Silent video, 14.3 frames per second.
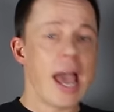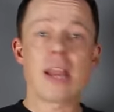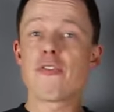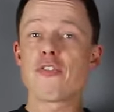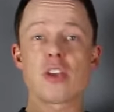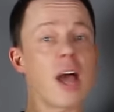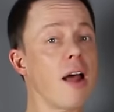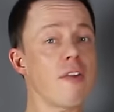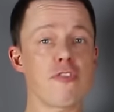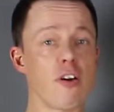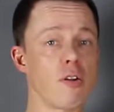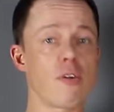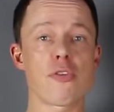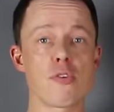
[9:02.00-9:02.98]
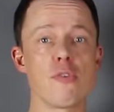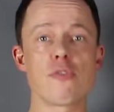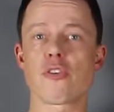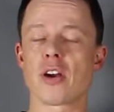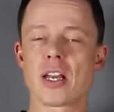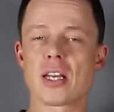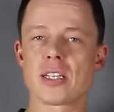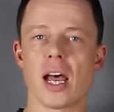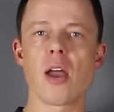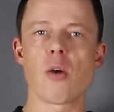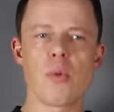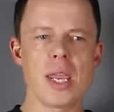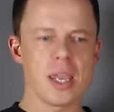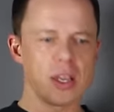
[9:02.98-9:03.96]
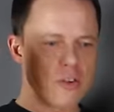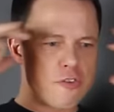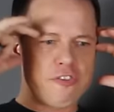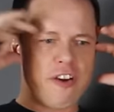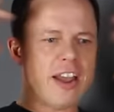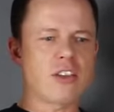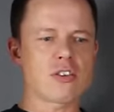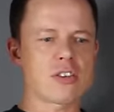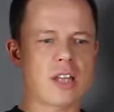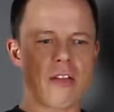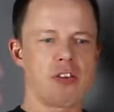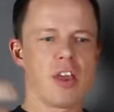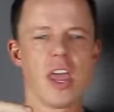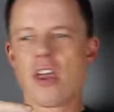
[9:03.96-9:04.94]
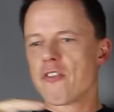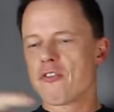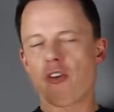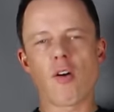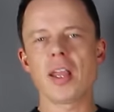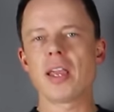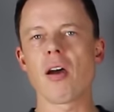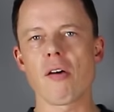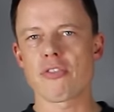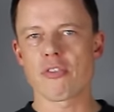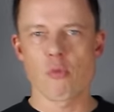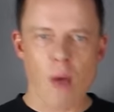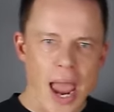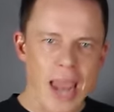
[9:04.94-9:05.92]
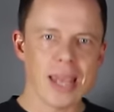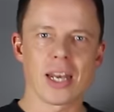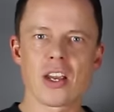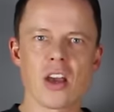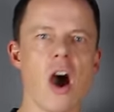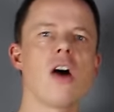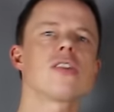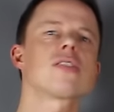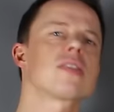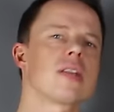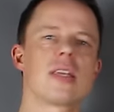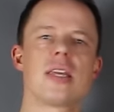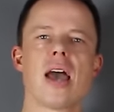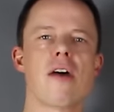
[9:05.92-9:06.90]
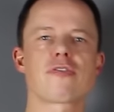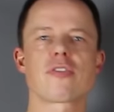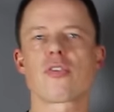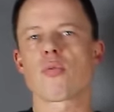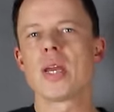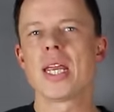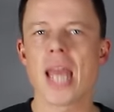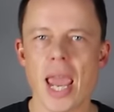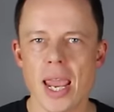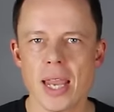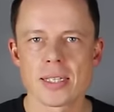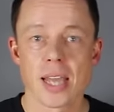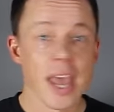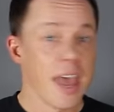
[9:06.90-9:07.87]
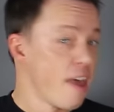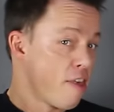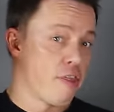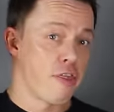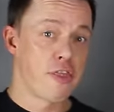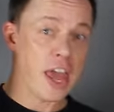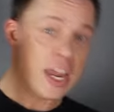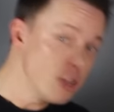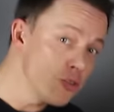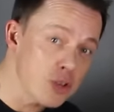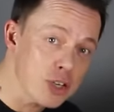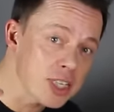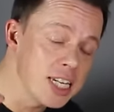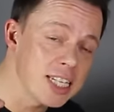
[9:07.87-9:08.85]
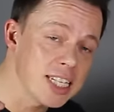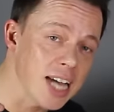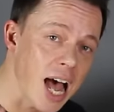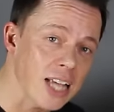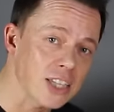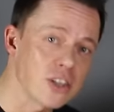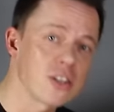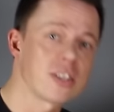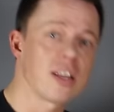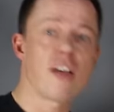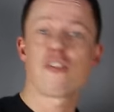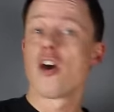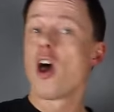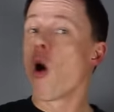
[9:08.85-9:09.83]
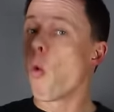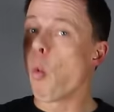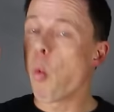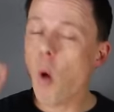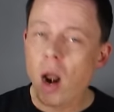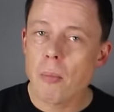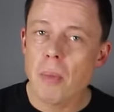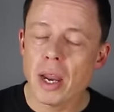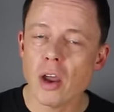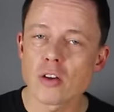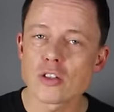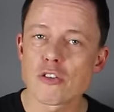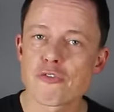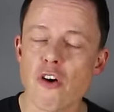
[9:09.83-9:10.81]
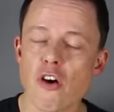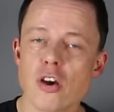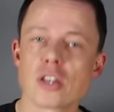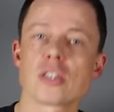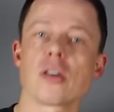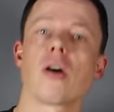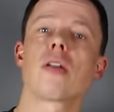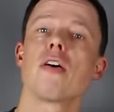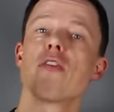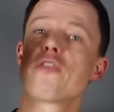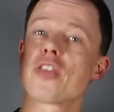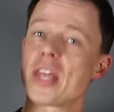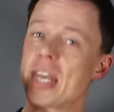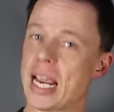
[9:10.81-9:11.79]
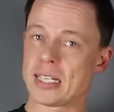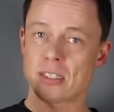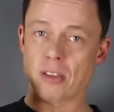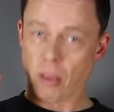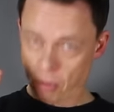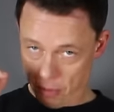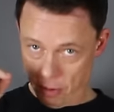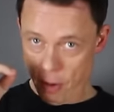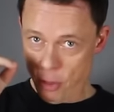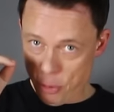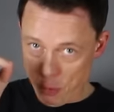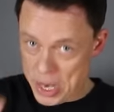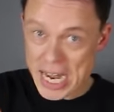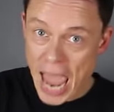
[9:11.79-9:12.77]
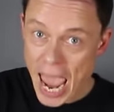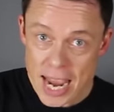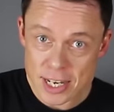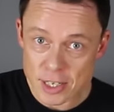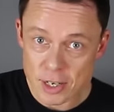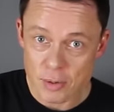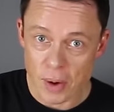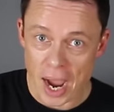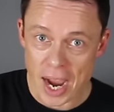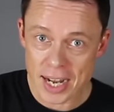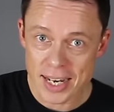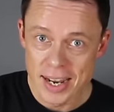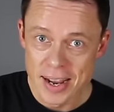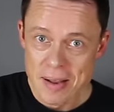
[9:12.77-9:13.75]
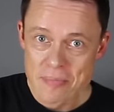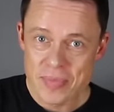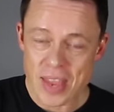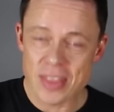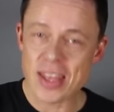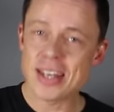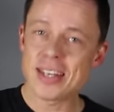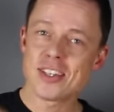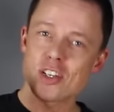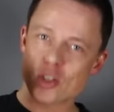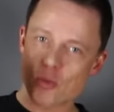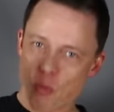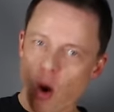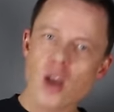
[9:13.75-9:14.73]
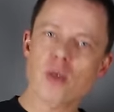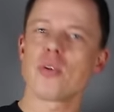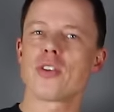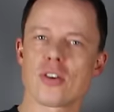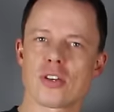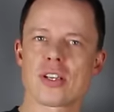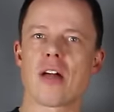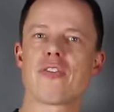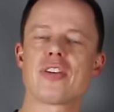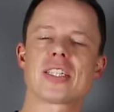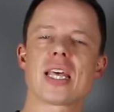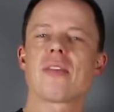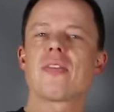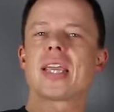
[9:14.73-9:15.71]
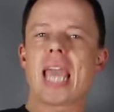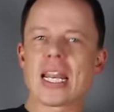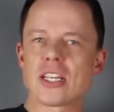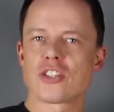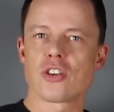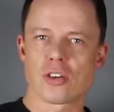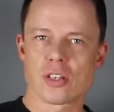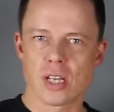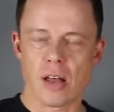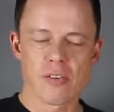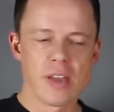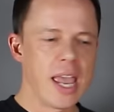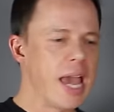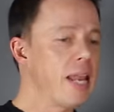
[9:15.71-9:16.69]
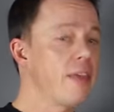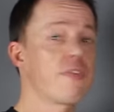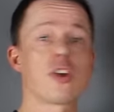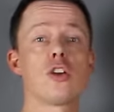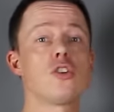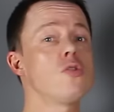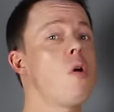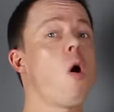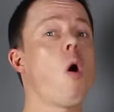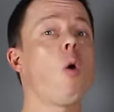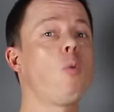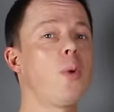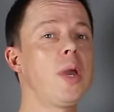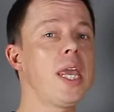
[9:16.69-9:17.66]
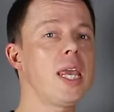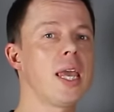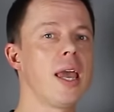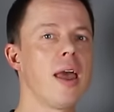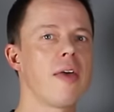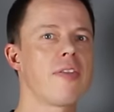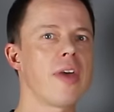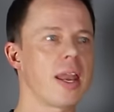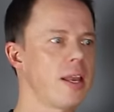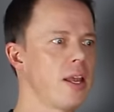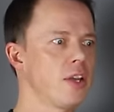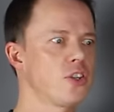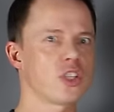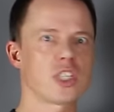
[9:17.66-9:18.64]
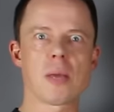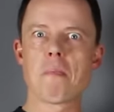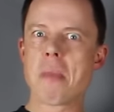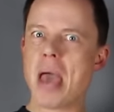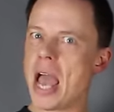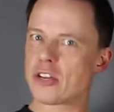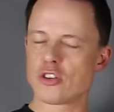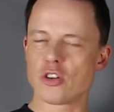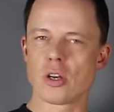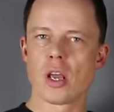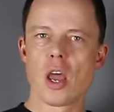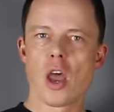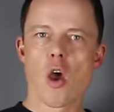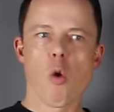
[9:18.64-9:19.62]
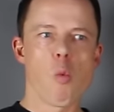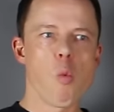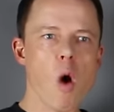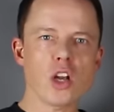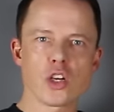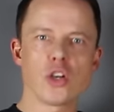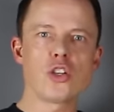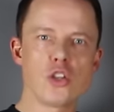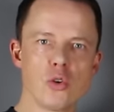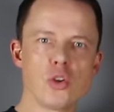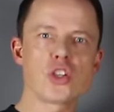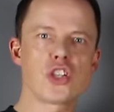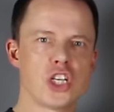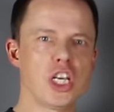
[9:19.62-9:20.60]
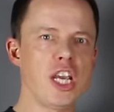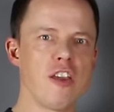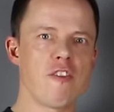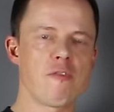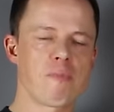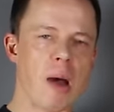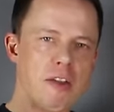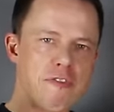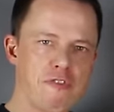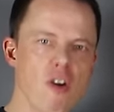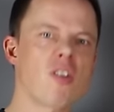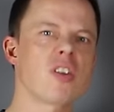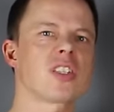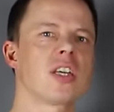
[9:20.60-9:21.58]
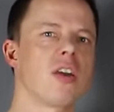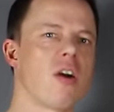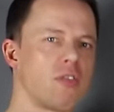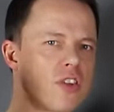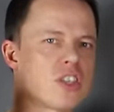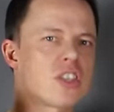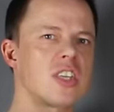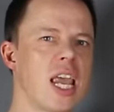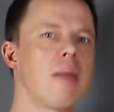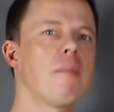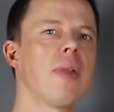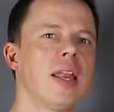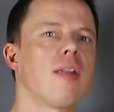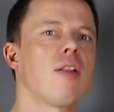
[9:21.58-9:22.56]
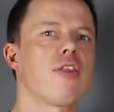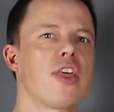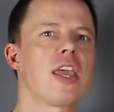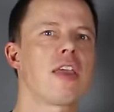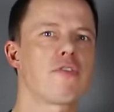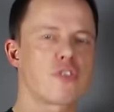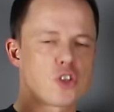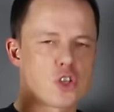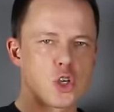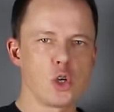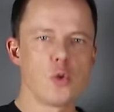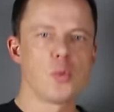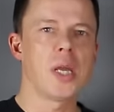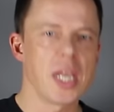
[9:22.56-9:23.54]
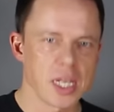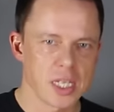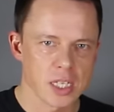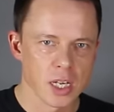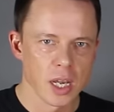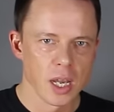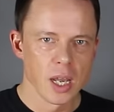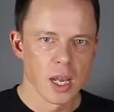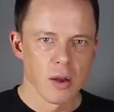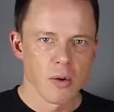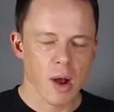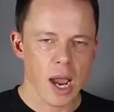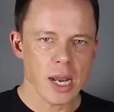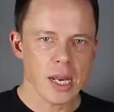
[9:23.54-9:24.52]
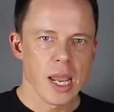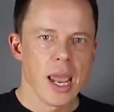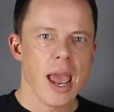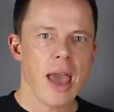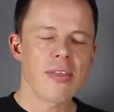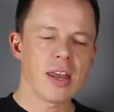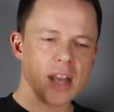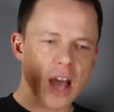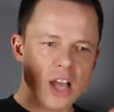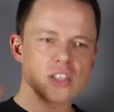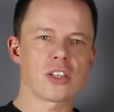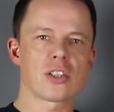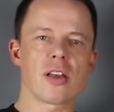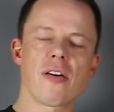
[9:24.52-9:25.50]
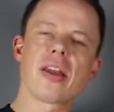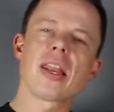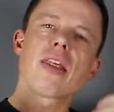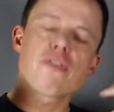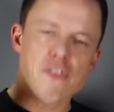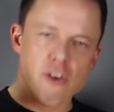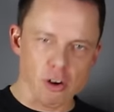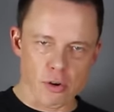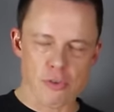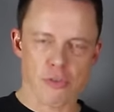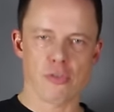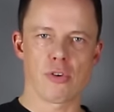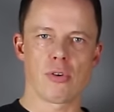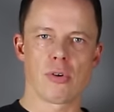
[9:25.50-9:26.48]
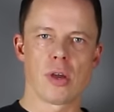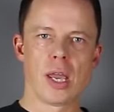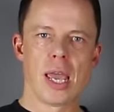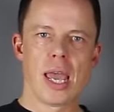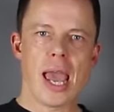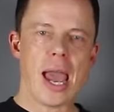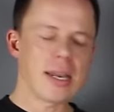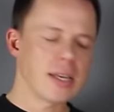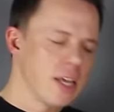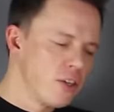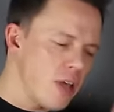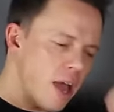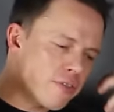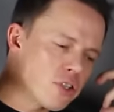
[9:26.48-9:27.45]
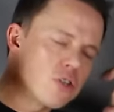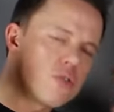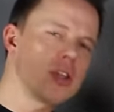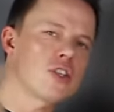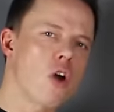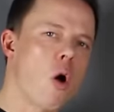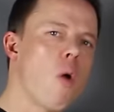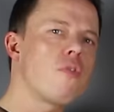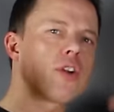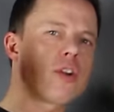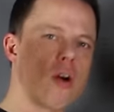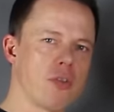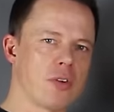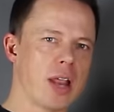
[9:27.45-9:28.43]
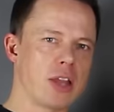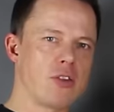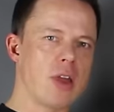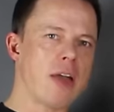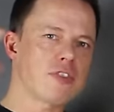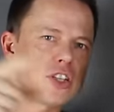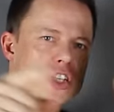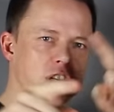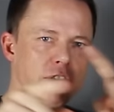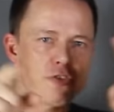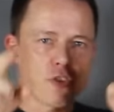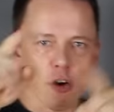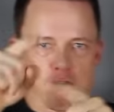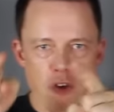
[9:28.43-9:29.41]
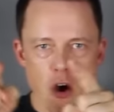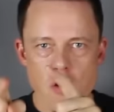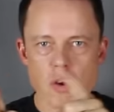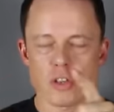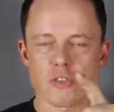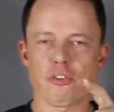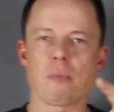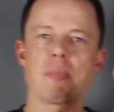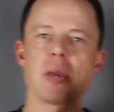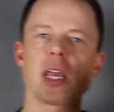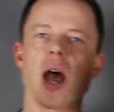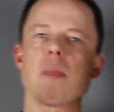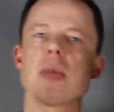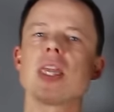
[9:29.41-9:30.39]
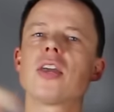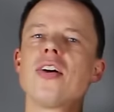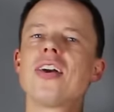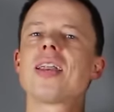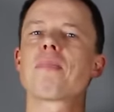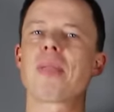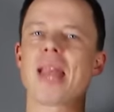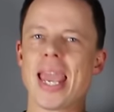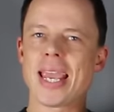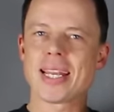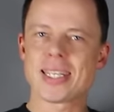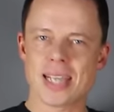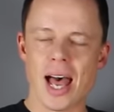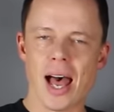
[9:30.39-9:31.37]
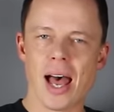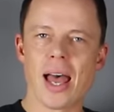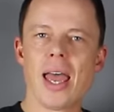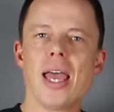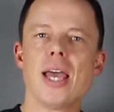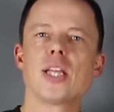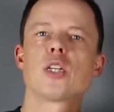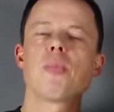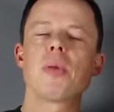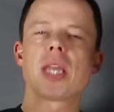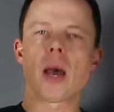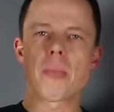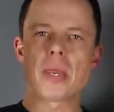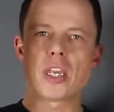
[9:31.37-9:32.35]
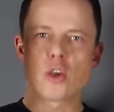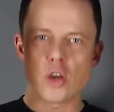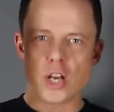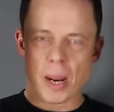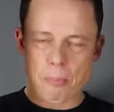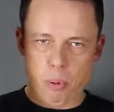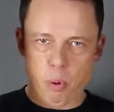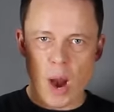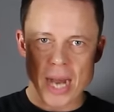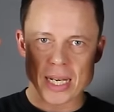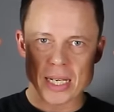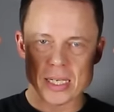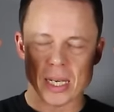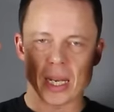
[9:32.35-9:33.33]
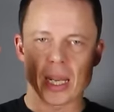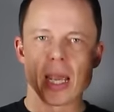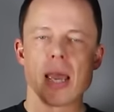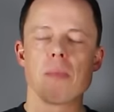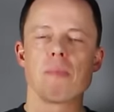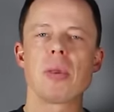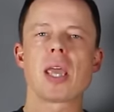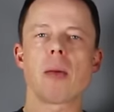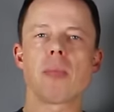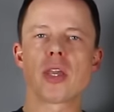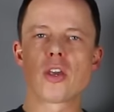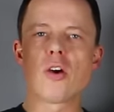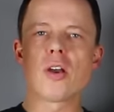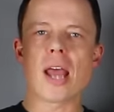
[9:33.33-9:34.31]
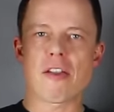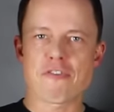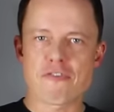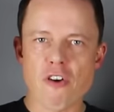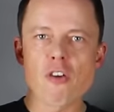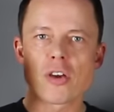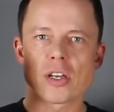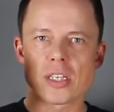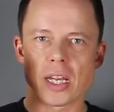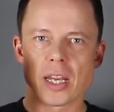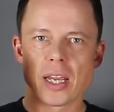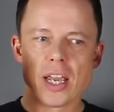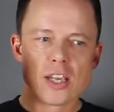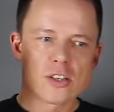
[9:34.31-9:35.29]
And if you can't follow through for an entire week and you find yourself falling off the wagon constantly after 3 days, then you just need to ask yourself, what am I going to focus on for the next 3 days, right? And then just work with yourself instead of against yourself. And if you can do a whole week, then just imagine what could you achieve by focusing on the same little thing for 2 weeks, right? And then ask yourself, and then follow through. And you have to do this over and over again. You have to shift your focus from becoming good at playing guitar to becoming good at practicing, becoming good at focusing.